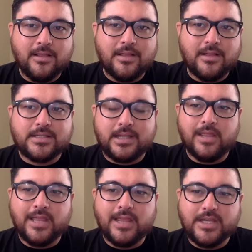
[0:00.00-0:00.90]
tell us that
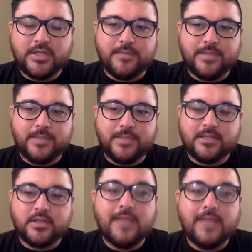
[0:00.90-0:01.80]
our relationship
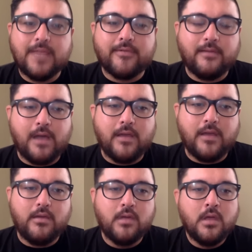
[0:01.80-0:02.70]
is delivering
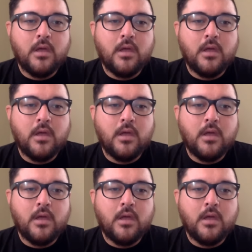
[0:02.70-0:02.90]
value.